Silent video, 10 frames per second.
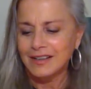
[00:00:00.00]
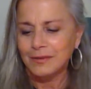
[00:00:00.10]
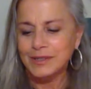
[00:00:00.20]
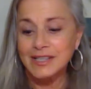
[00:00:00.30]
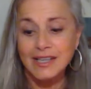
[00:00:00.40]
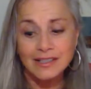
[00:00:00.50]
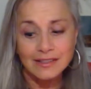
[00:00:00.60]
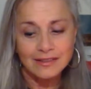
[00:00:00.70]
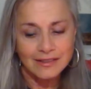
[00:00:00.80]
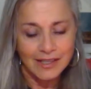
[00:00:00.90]
What's
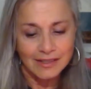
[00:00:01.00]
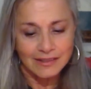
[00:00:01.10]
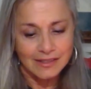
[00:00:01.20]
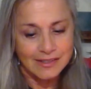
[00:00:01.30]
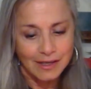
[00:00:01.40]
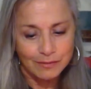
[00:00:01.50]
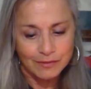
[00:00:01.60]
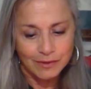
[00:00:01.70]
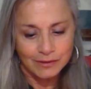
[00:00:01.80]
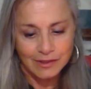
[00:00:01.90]
hidden yet, that's not
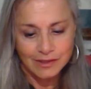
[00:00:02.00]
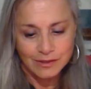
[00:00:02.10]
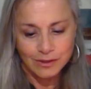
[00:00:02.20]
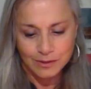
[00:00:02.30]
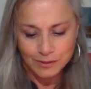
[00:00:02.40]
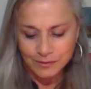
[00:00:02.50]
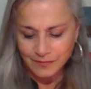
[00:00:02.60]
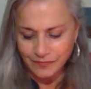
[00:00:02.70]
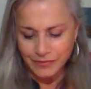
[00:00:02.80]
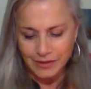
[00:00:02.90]
revealed yet to you
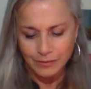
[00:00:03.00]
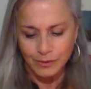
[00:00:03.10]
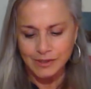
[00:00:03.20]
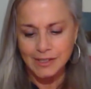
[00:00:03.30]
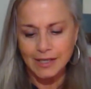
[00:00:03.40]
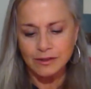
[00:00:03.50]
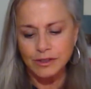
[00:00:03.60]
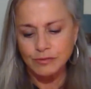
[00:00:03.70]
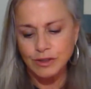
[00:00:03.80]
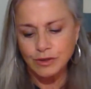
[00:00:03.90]
what Saturn
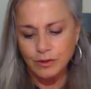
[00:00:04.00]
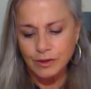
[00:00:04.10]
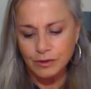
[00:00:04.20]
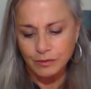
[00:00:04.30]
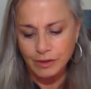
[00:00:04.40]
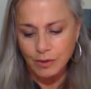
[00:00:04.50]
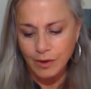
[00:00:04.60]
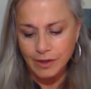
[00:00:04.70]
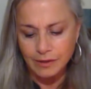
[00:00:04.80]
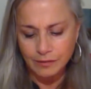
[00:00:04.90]
is returning or
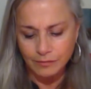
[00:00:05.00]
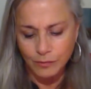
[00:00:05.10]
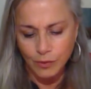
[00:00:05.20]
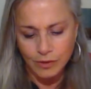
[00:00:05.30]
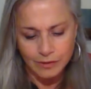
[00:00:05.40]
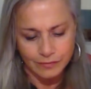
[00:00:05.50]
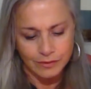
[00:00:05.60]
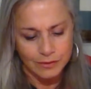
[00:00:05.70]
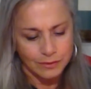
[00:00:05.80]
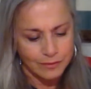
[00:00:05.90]
requiring of more of
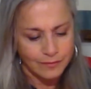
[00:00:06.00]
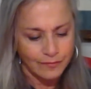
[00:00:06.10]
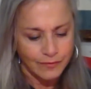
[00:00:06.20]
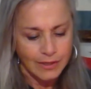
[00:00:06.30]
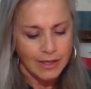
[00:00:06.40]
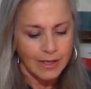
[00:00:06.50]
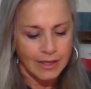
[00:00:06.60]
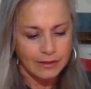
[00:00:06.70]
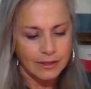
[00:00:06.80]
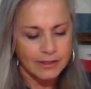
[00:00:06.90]
you.
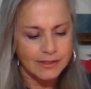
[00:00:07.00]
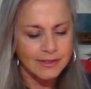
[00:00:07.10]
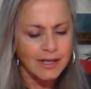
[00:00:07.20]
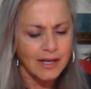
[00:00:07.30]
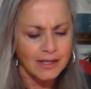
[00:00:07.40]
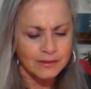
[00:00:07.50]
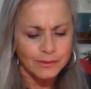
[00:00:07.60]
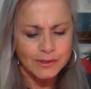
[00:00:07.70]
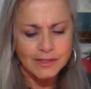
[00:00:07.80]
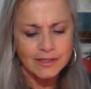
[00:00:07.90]
And the sun,
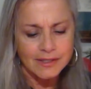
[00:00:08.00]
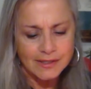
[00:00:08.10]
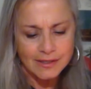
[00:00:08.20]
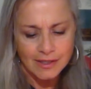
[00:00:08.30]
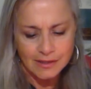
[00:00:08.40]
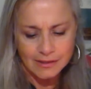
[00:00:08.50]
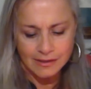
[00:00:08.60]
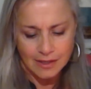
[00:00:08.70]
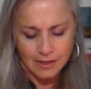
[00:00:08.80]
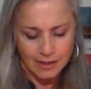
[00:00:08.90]
what's in the Sun's
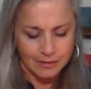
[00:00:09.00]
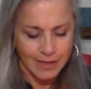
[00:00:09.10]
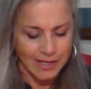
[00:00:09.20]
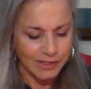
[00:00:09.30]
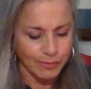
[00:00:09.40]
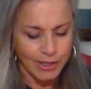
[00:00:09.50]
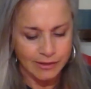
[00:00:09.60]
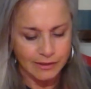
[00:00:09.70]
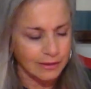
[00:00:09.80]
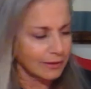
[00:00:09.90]
uh,
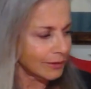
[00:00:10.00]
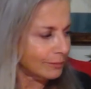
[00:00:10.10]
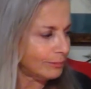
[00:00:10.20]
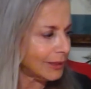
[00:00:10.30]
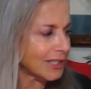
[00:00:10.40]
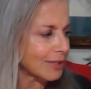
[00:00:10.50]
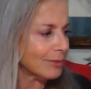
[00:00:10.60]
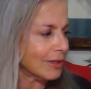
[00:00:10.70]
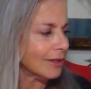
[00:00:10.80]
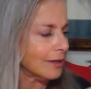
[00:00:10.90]
aspect of the
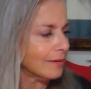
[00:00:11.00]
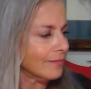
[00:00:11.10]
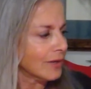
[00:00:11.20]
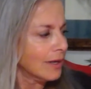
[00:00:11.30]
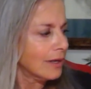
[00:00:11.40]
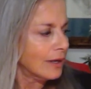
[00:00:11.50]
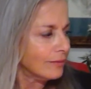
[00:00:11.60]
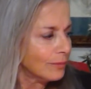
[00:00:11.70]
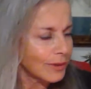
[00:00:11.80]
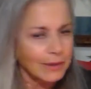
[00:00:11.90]
placement there,
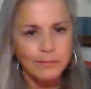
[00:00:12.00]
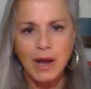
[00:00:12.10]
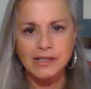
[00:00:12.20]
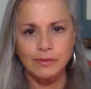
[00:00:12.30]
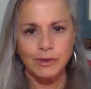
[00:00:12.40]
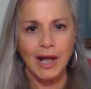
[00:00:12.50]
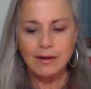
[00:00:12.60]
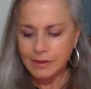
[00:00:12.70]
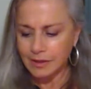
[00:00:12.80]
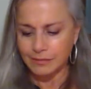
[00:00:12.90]
of what possible
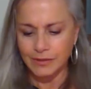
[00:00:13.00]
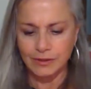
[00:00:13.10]
outcome there